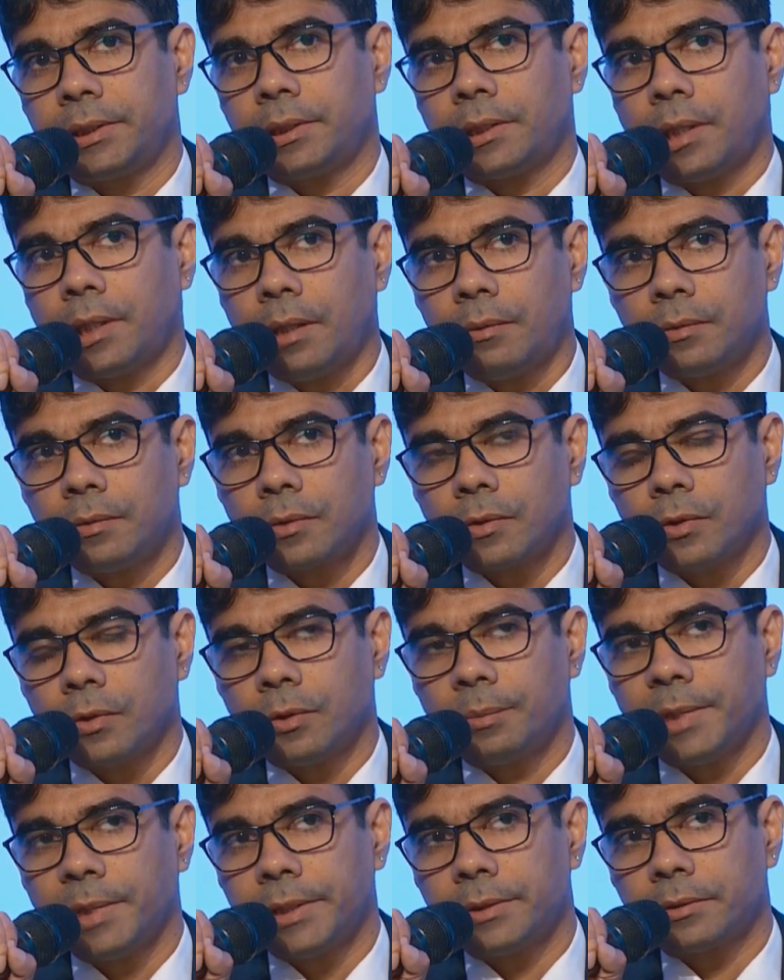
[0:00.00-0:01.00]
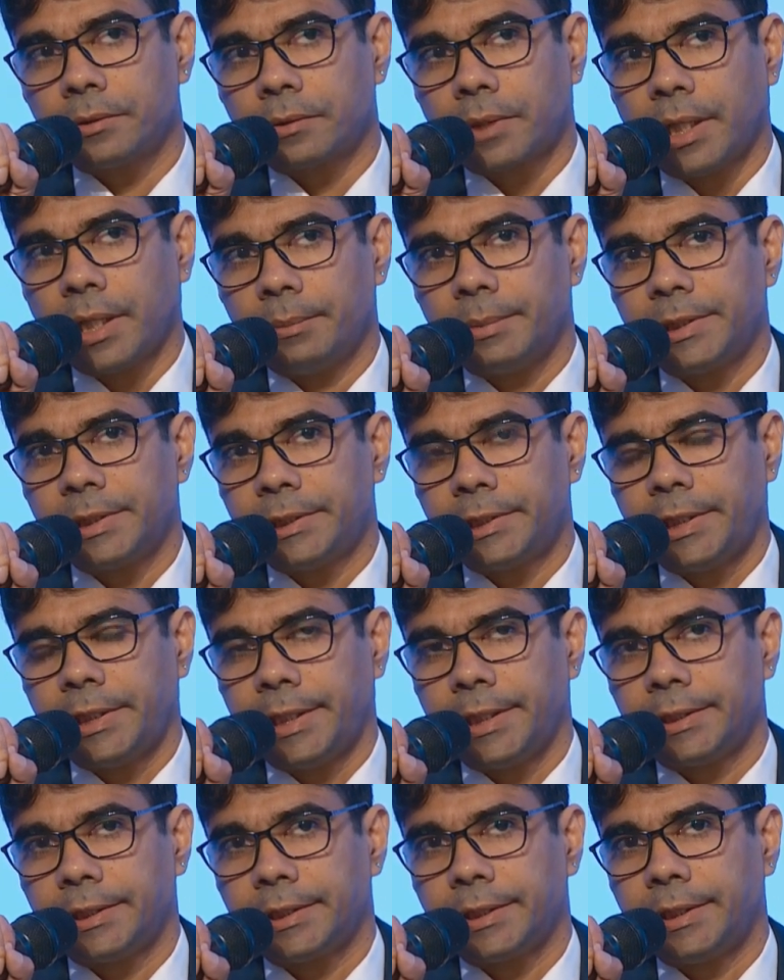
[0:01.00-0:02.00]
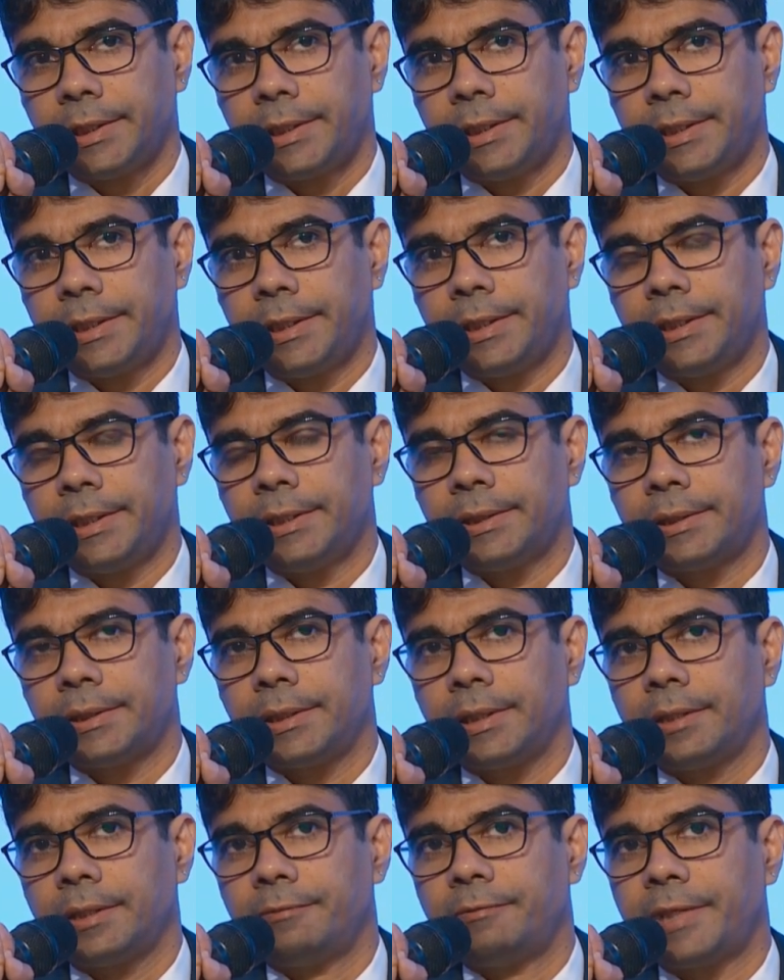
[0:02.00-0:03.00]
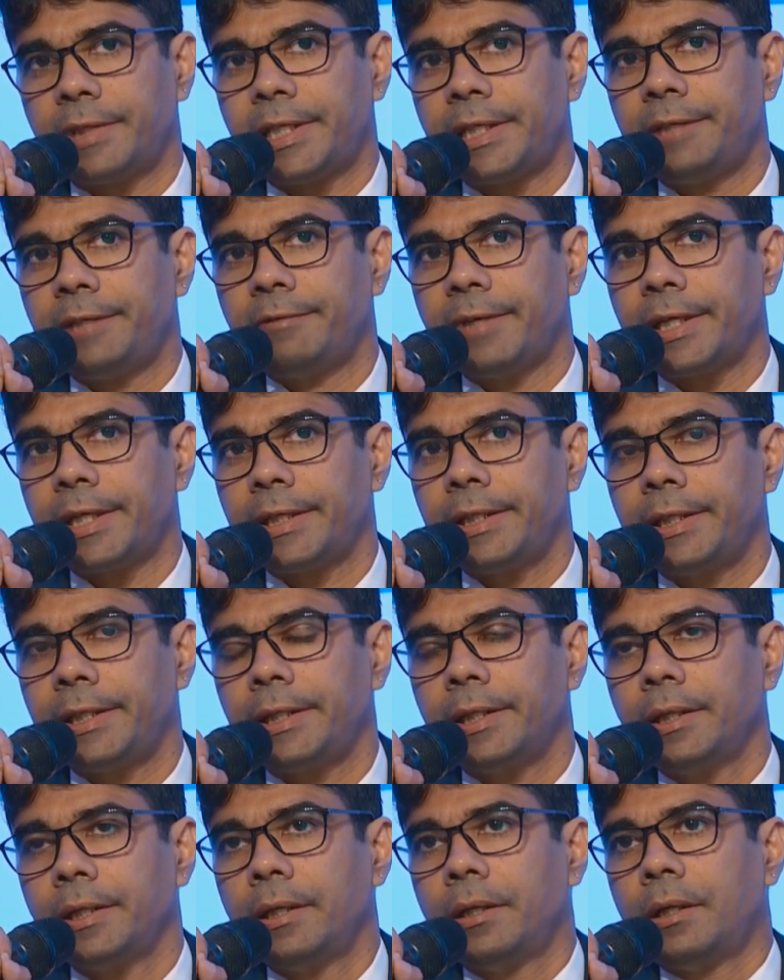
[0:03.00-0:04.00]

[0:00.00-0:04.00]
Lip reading: now globally through climate change is a very, very